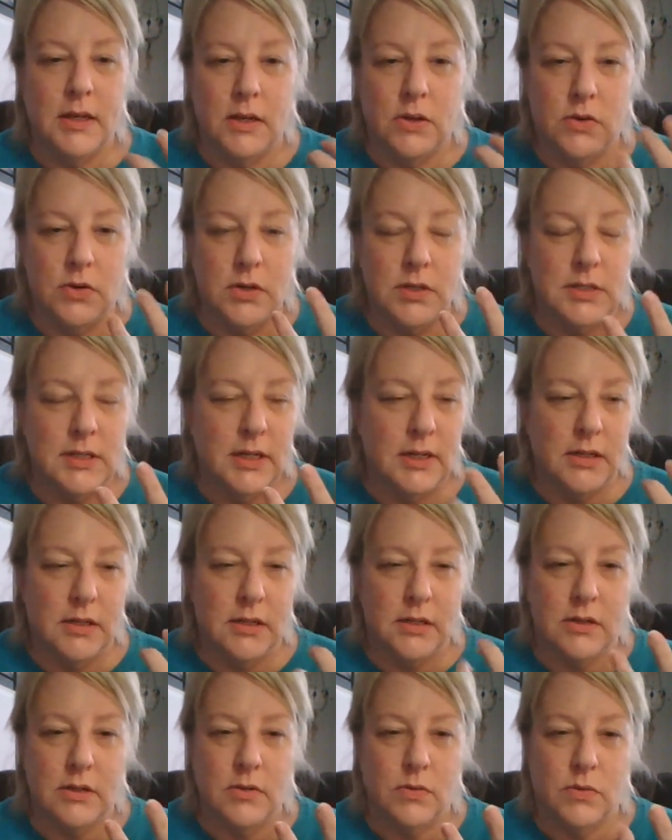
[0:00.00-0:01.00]

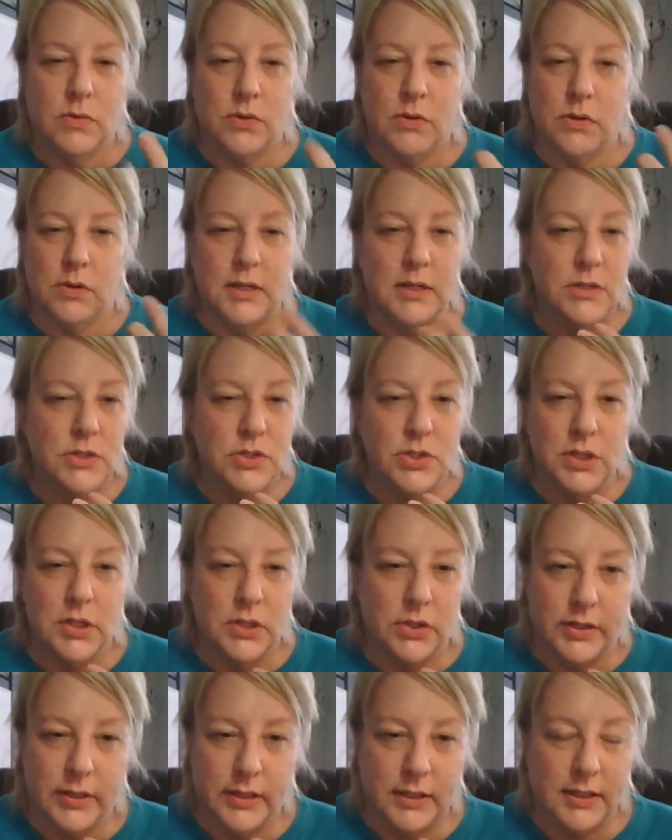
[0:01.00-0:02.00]
irritated or
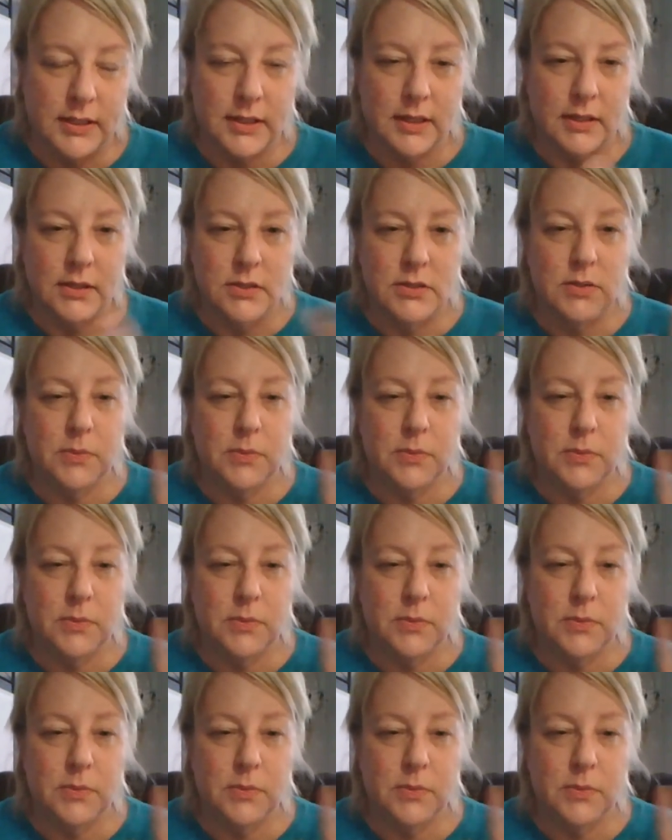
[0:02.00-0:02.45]
itchy or anything.